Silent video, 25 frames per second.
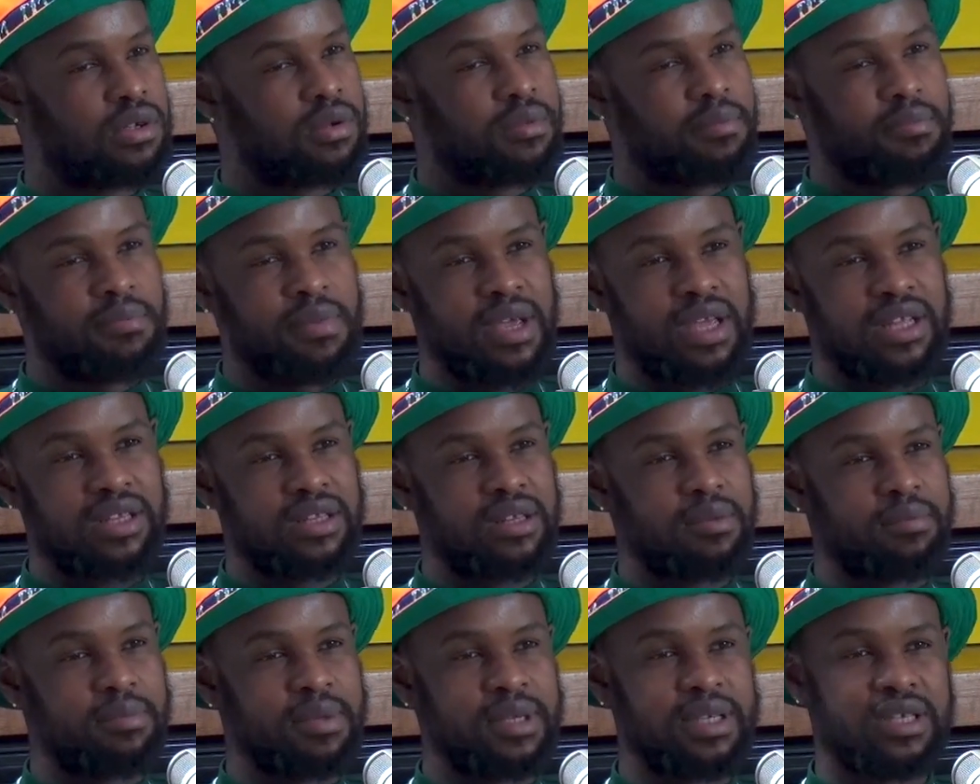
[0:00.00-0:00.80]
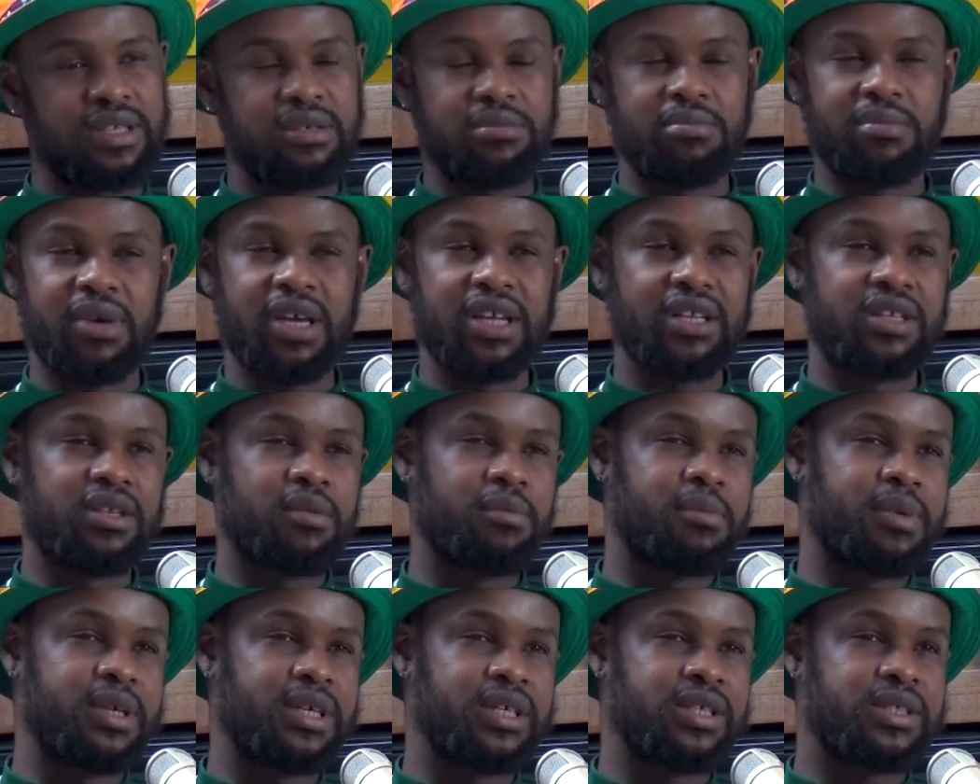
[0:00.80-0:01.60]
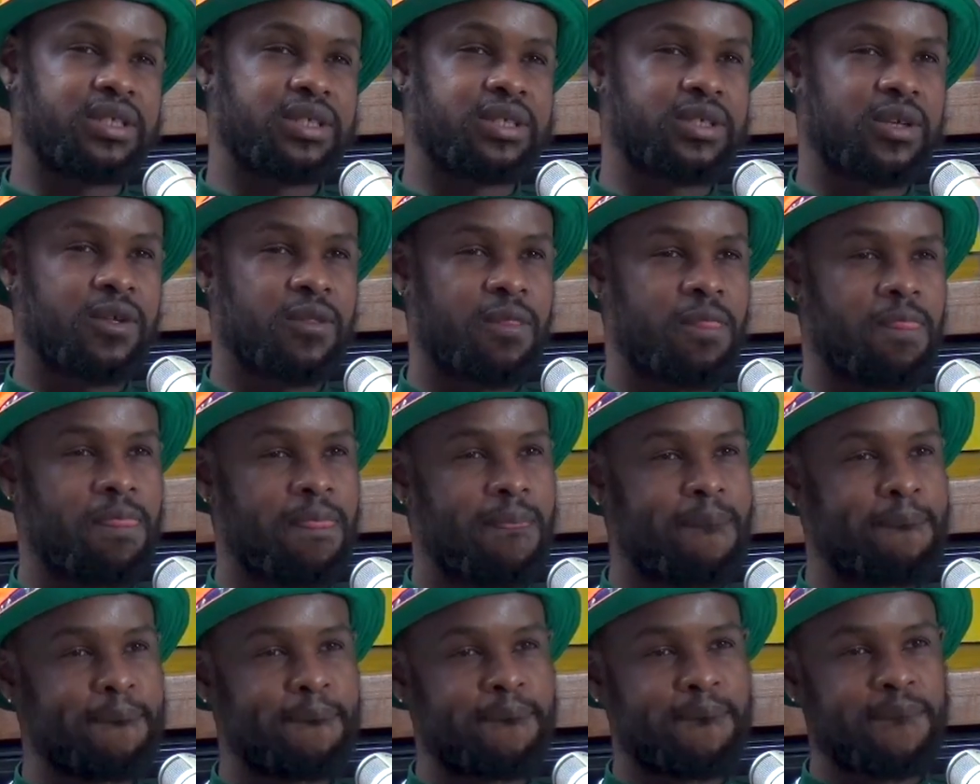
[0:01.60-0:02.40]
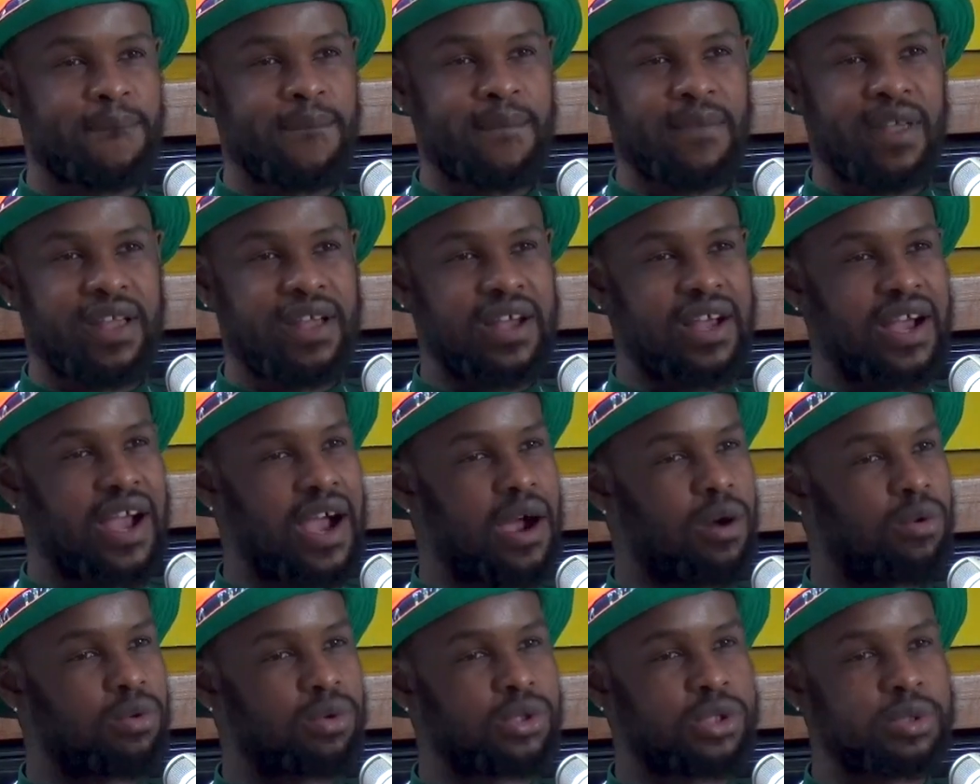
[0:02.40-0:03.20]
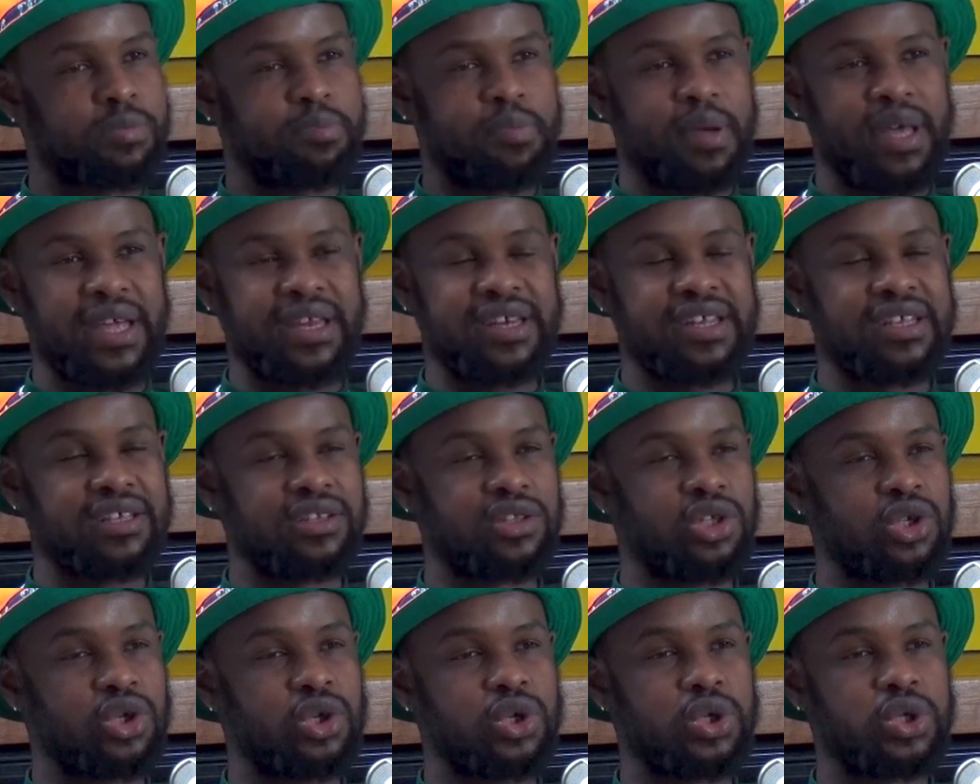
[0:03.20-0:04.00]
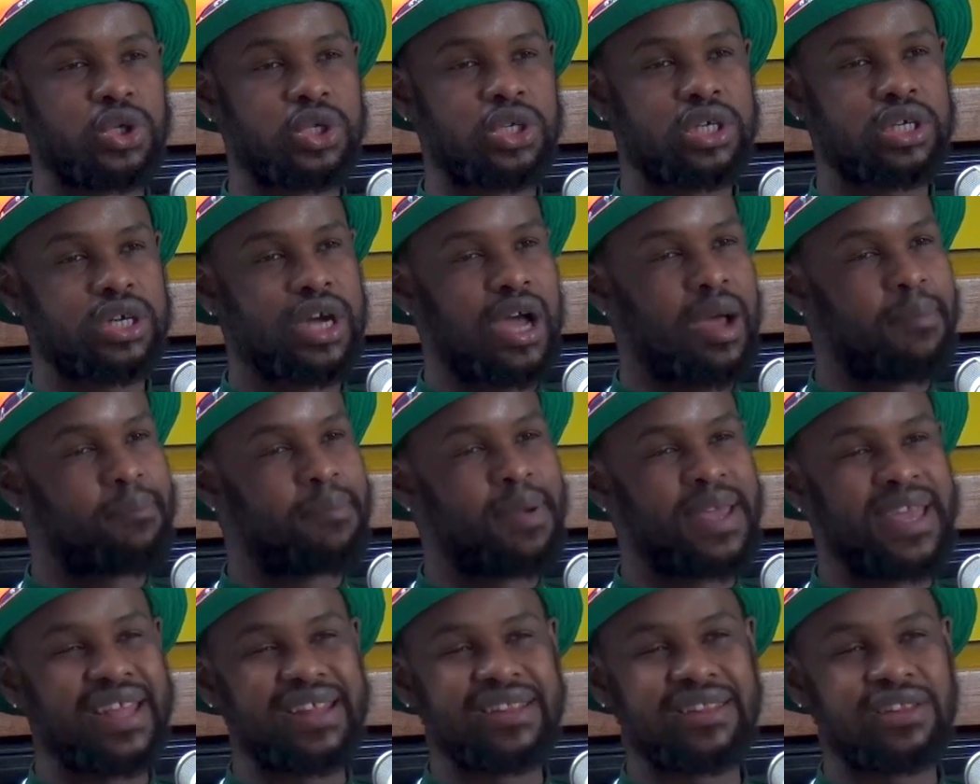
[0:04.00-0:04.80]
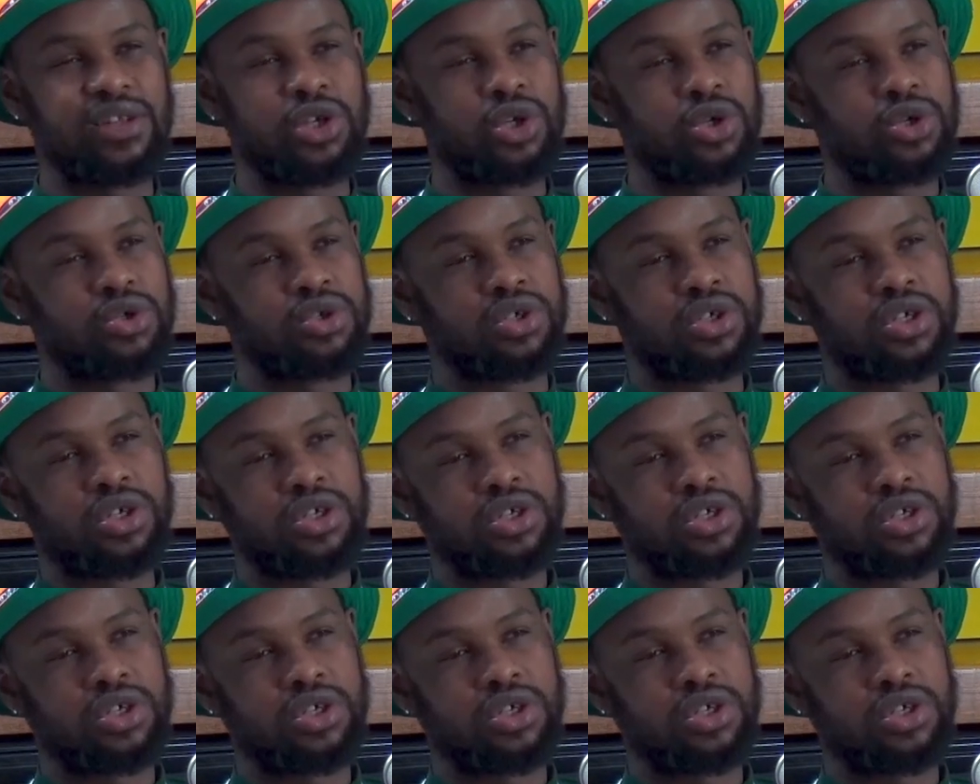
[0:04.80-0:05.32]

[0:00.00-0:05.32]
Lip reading: Made the beat. I was penning the hook. I penned the hook.